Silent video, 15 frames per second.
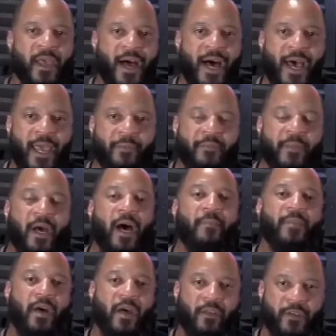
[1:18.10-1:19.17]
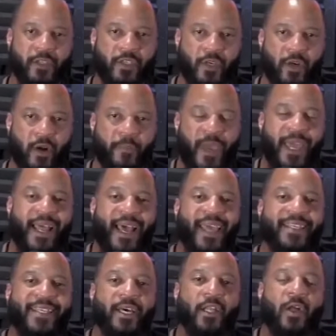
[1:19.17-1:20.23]
Hi, I'm Donovan Sharp, and I
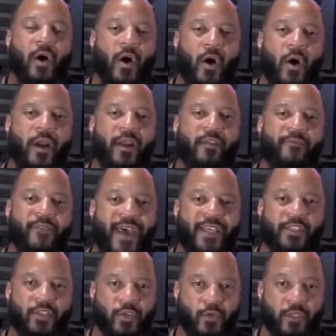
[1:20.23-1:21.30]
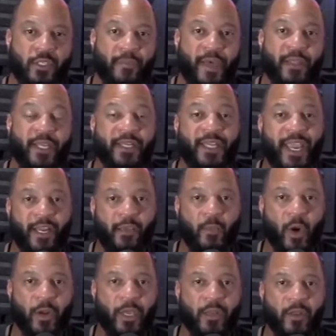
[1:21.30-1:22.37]
tell hard and fast truths about the dating
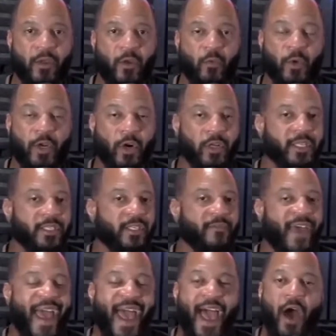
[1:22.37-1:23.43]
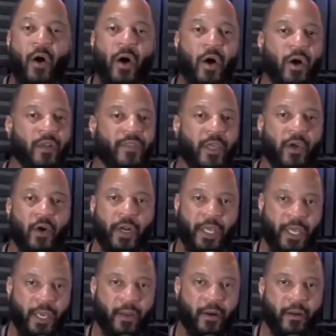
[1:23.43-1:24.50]
market regardless of how hard they are to
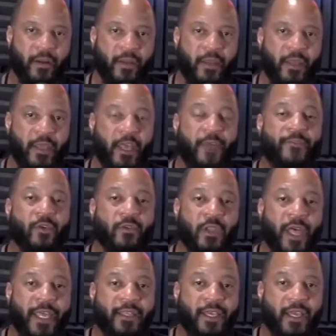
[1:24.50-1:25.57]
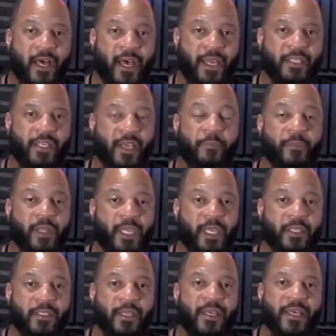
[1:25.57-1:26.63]
hear. If you like the content,
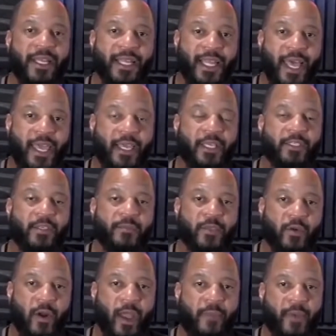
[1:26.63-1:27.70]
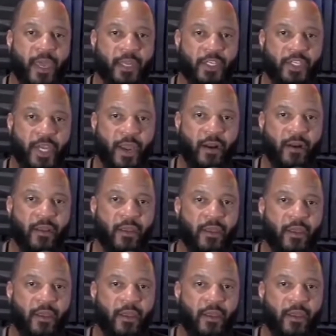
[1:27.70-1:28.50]
please like, subscribe, and share.